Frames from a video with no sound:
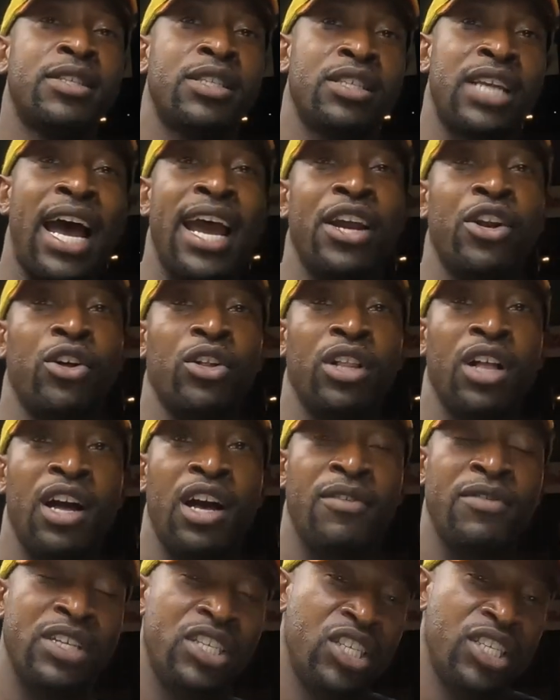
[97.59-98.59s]
title
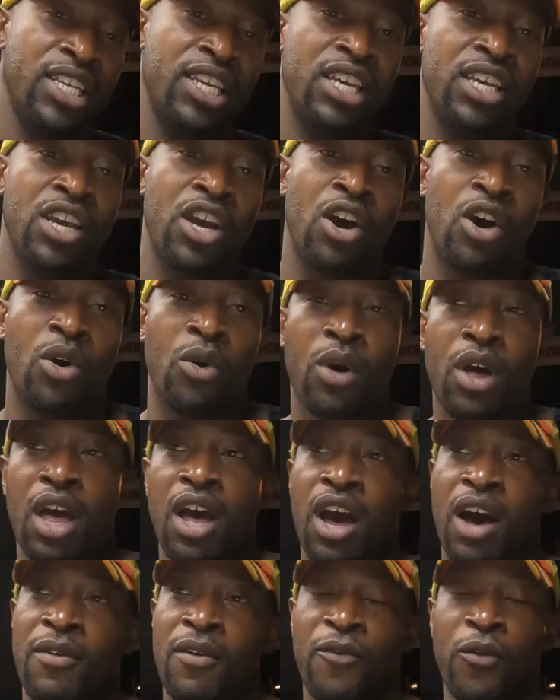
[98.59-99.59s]
of a CEO
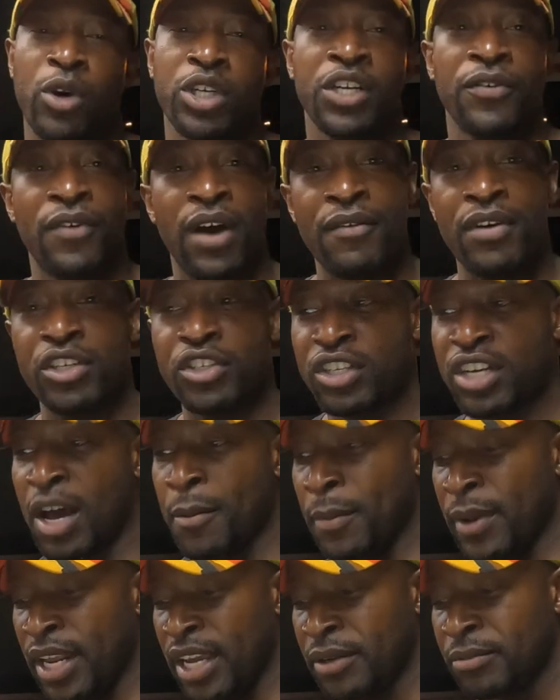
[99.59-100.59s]
of a Fortune 500
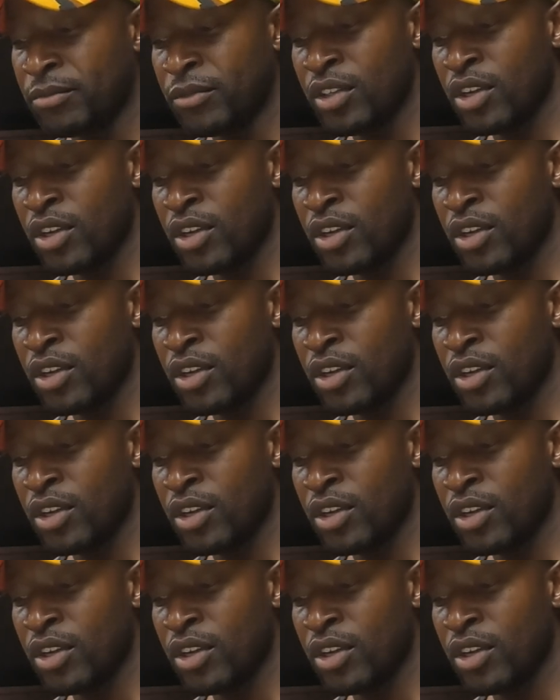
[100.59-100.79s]
company